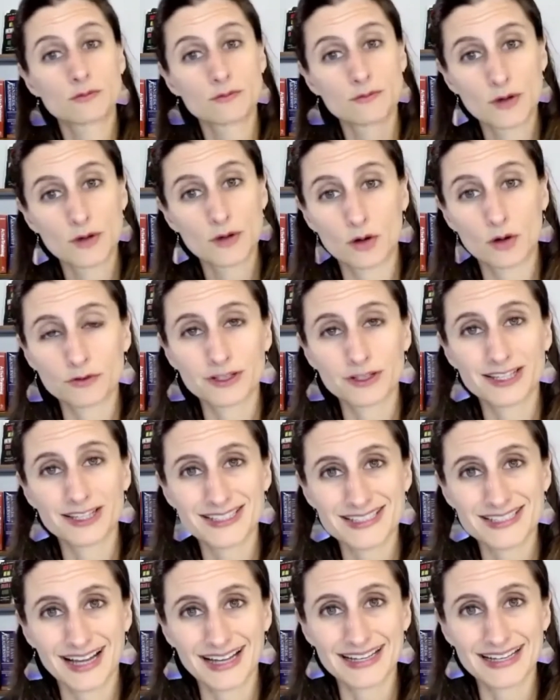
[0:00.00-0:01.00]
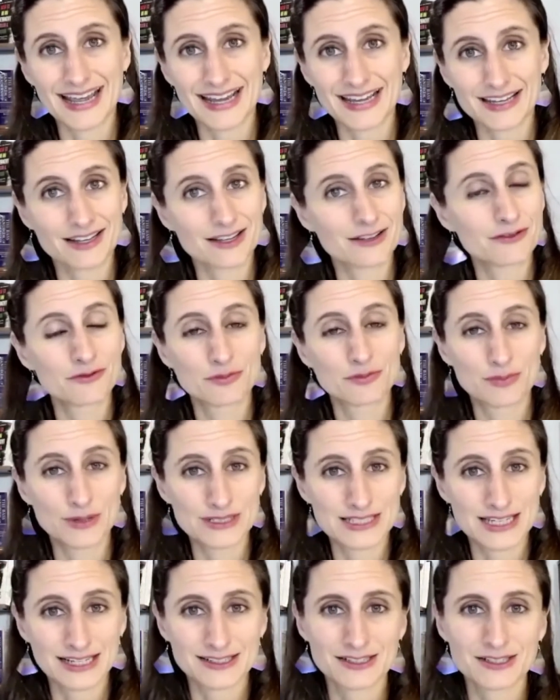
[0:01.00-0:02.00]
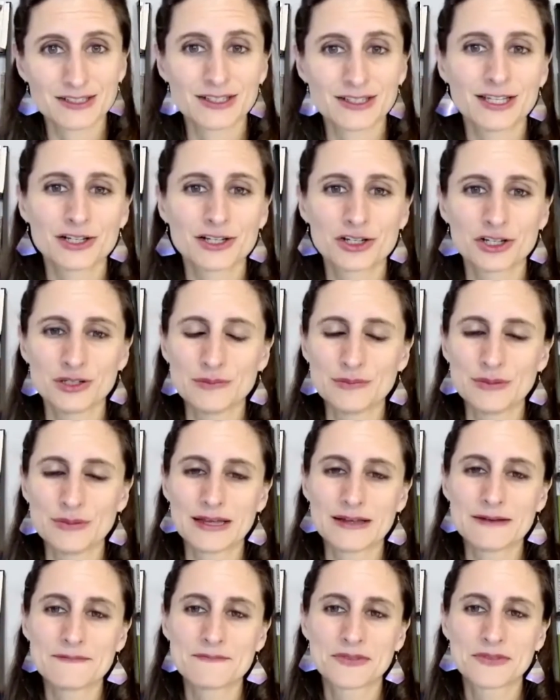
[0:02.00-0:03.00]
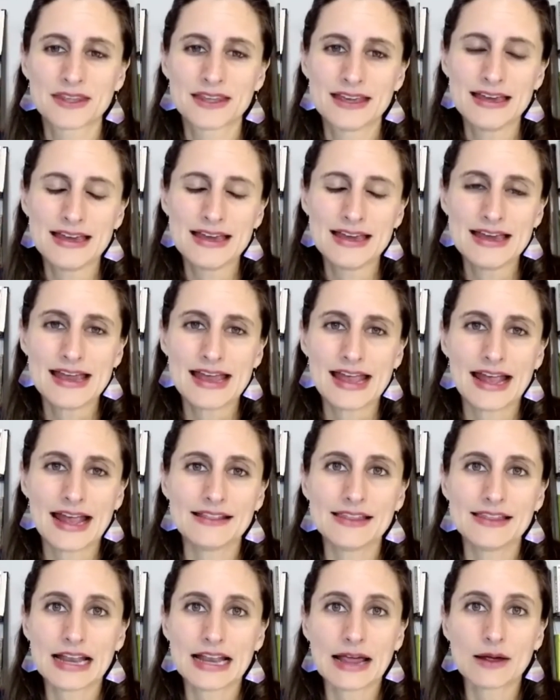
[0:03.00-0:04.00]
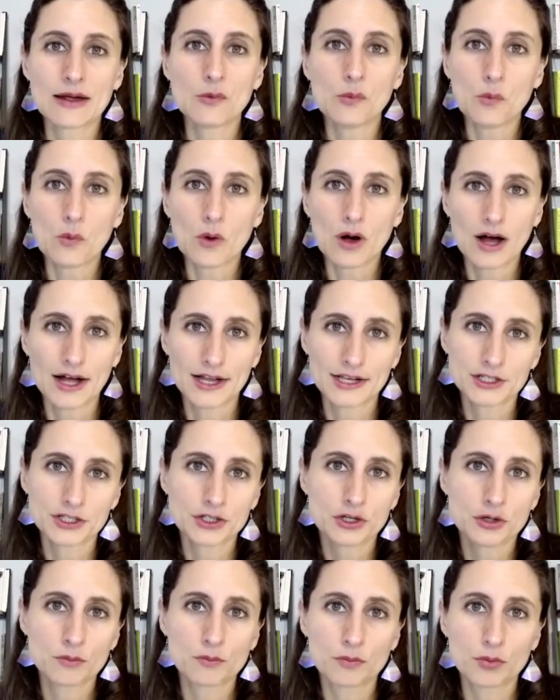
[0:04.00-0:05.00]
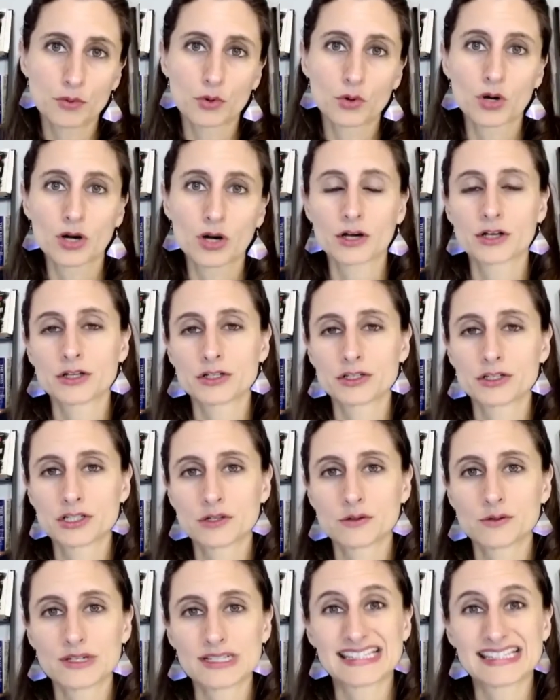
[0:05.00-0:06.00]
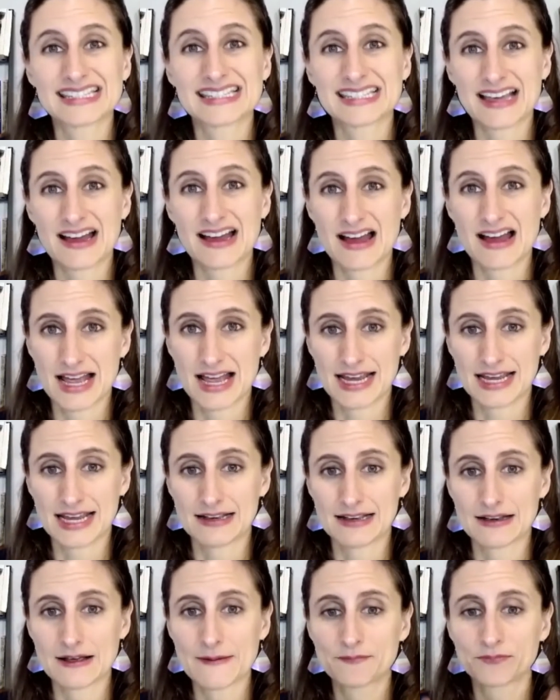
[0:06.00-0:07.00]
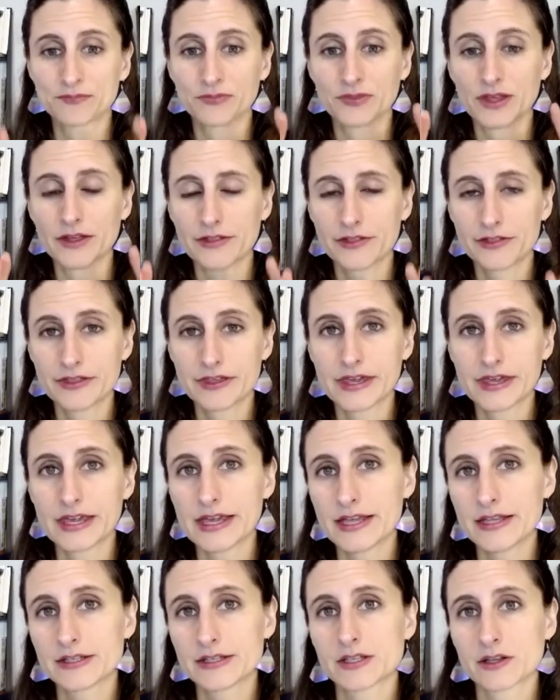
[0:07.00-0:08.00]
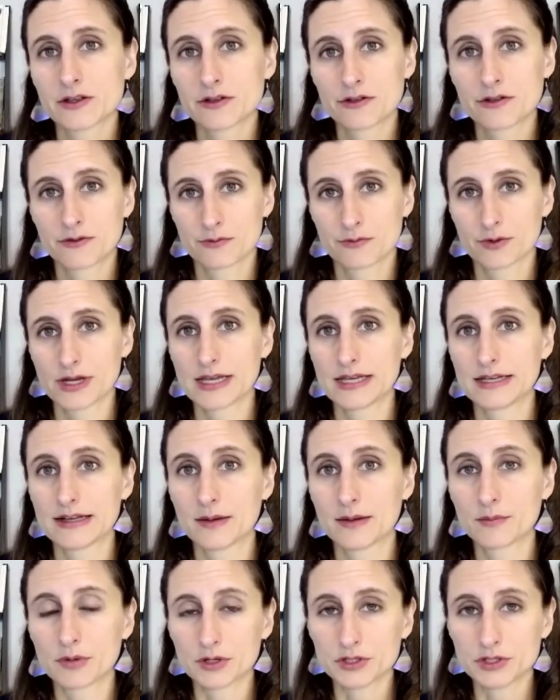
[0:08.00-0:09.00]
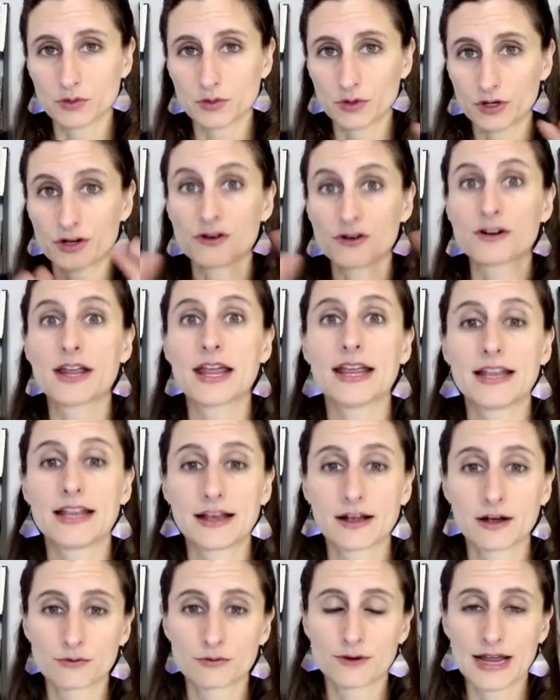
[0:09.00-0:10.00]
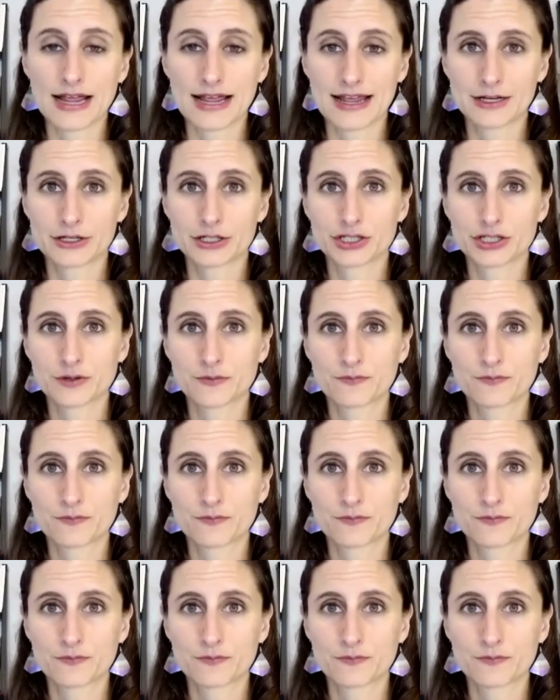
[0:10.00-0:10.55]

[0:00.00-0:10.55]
Hopefully it's not negative, but technically it could be. And then I want your board to assign these three numbers. So we're creating a range.